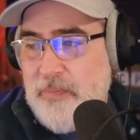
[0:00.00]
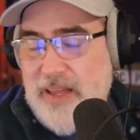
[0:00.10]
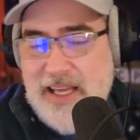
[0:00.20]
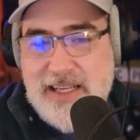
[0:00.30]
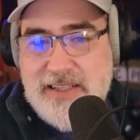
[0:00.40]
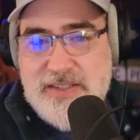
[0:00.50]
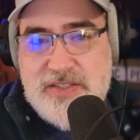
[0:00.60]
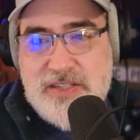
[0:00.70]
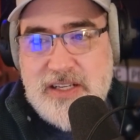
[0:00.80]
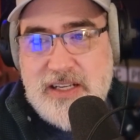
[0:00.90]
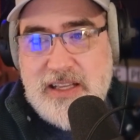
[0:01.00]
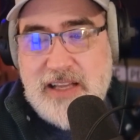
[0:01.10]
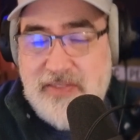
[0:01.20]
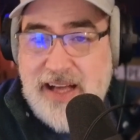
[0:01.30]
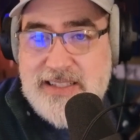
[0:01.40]
is like,
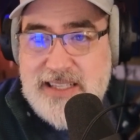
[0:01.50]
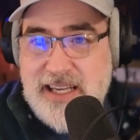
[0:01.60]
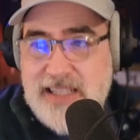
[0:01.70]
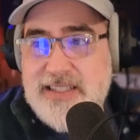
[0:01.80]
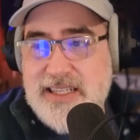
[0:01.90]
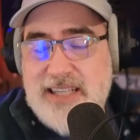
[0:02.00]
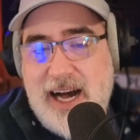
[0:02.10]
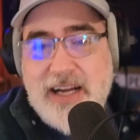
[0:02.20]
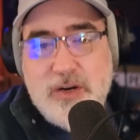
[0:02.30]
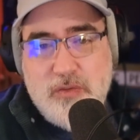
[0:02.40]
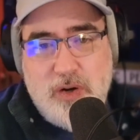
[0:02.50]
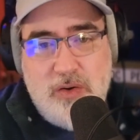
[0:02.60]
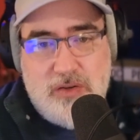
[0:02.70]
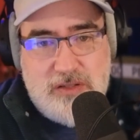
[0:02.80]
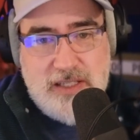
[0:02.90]
that's his entire
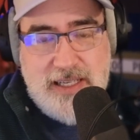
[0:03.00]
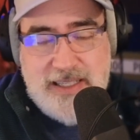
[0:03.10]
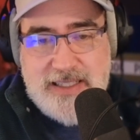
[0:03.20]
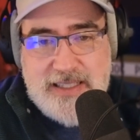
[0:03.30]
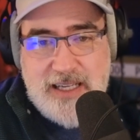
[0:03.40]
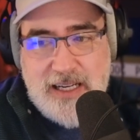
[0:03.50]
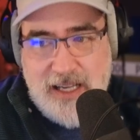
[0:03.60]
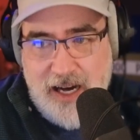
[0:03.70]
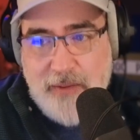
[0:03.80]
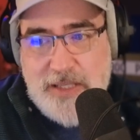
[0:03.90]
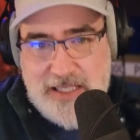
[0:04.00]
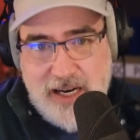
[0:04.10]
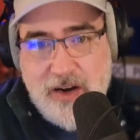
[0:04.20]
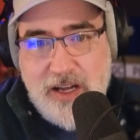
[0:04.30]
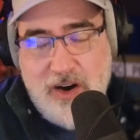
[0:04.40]
role is a
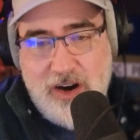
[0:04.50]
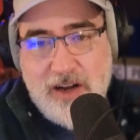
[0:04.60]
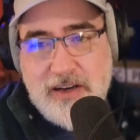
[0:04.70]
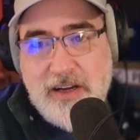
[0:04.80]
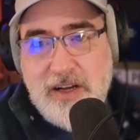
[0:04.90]
commentary on